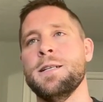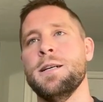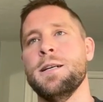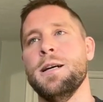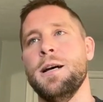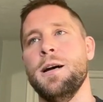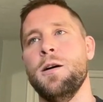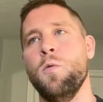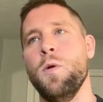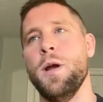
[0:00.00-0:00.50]

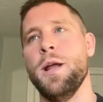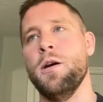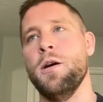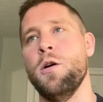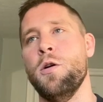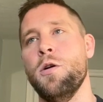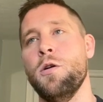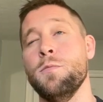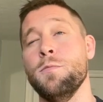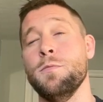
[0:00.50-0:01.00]
Went
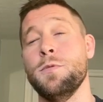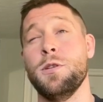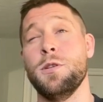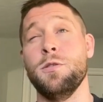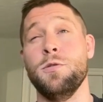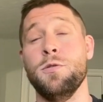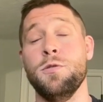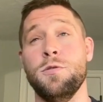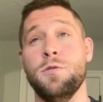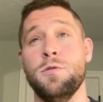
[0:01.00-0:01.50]
home
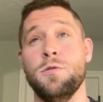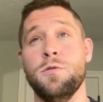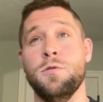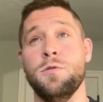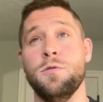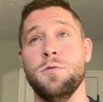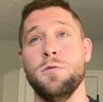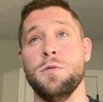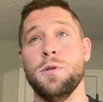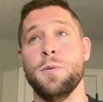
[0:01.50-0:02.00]

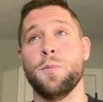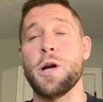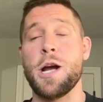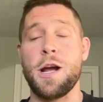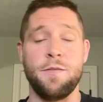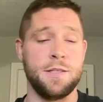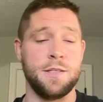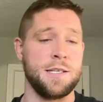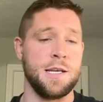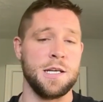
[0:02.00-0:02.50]
to the
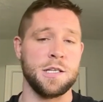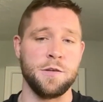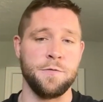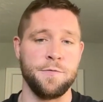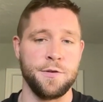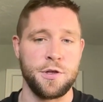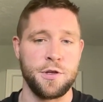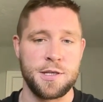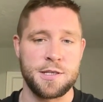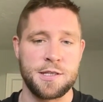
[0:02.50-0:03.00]
private sector
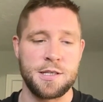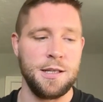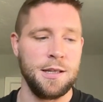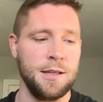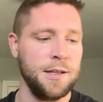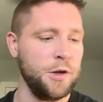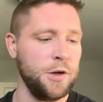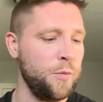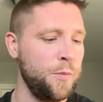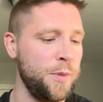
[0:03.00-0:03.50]
for just a
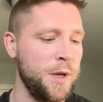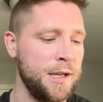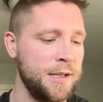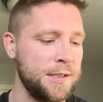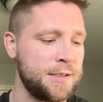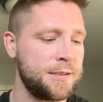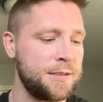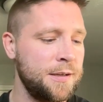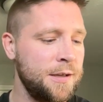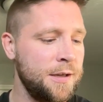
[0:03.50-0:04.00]
little
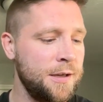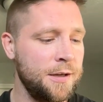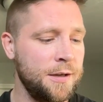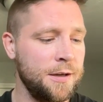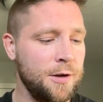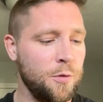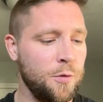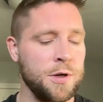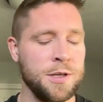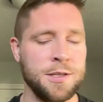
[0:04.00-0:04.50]
bit.
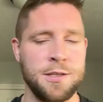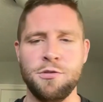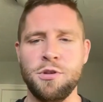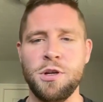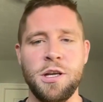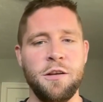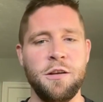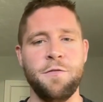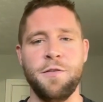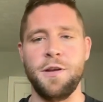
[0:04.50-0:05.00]
Wasn't
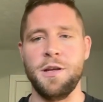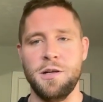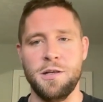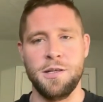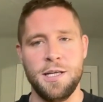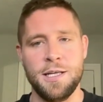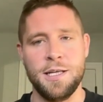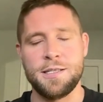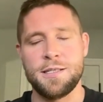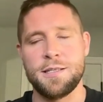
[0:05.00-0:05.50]
really feeling
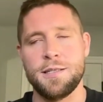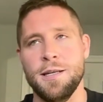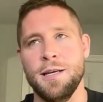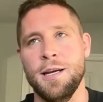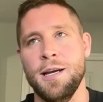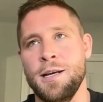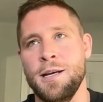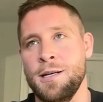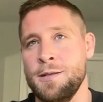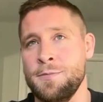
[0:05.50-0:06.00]
it.
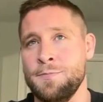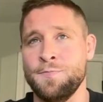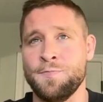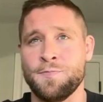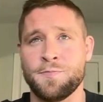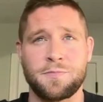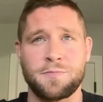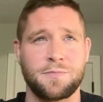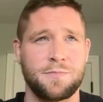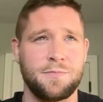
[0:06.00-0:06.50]

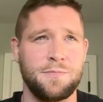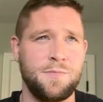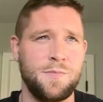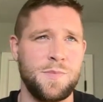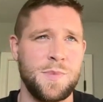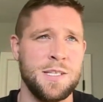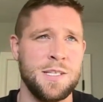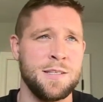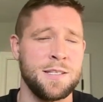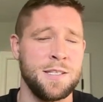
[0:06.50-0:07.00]

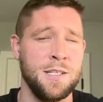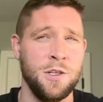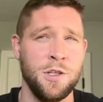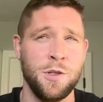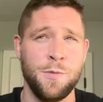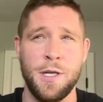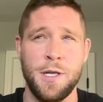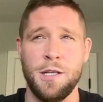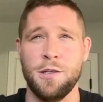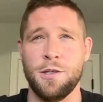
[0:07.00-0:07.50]
Still in
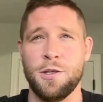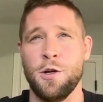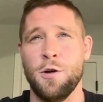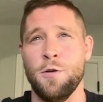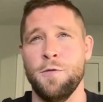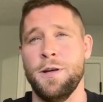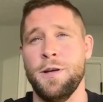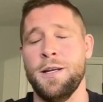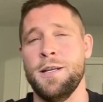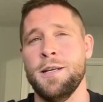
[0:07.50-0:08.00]
the middle of
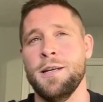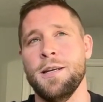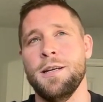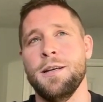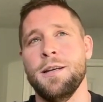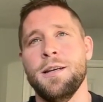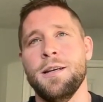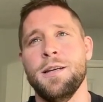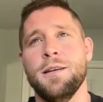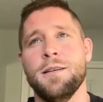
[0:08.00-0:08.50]
COVID.
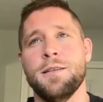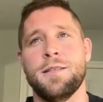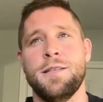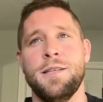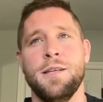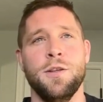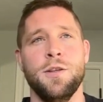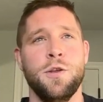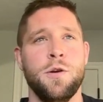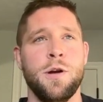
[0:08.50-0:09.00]

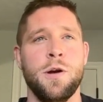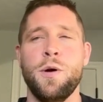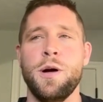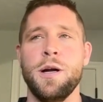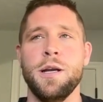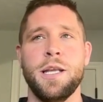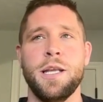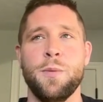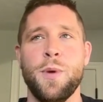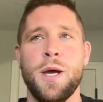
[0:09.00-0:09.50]
Still knew I
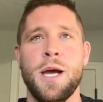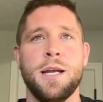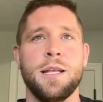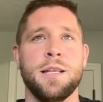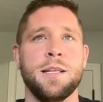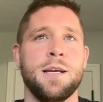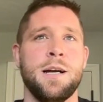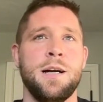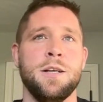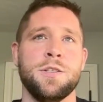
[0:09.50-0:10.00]
wanted to get back in
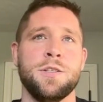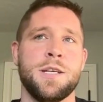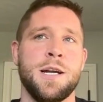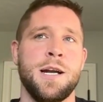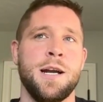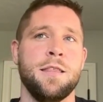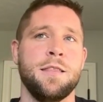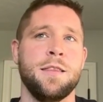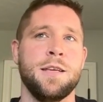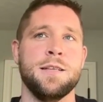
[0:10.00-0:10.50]
the college
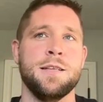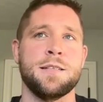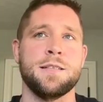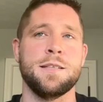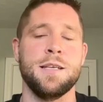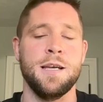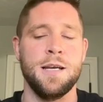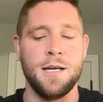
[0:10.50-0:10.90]
side of things.